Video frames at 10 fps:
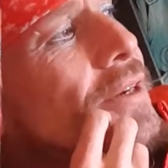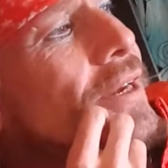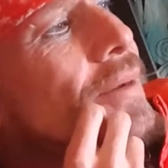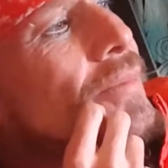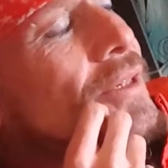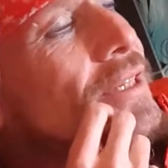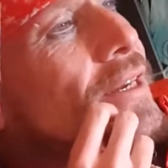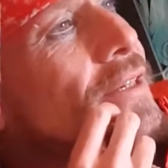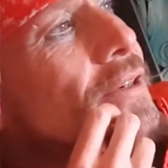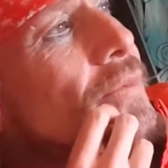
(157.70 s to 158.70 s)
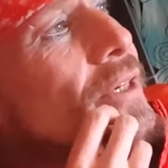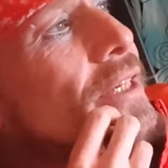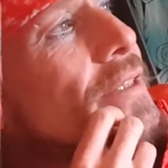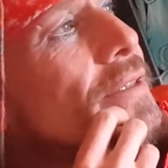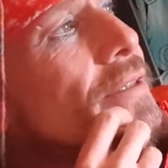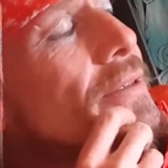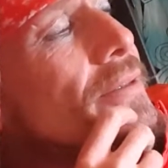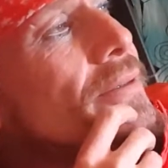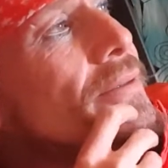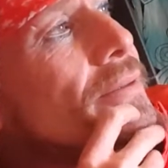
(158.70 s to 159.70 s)
I am because any human is.
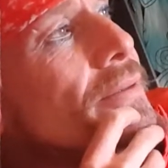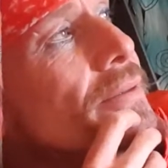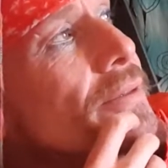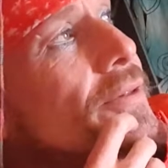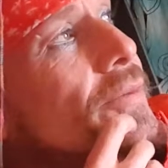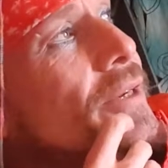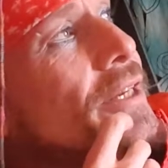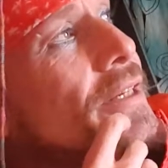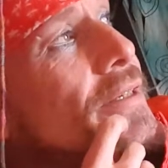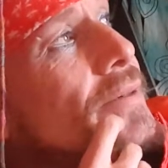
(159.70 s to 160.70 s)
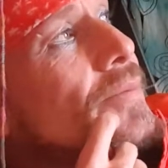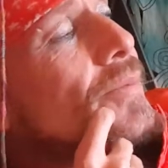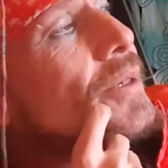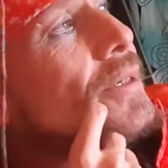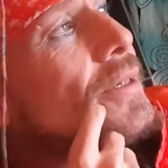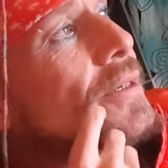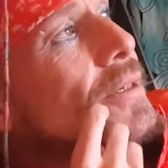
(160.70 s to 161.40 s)
Do you know what I mean? But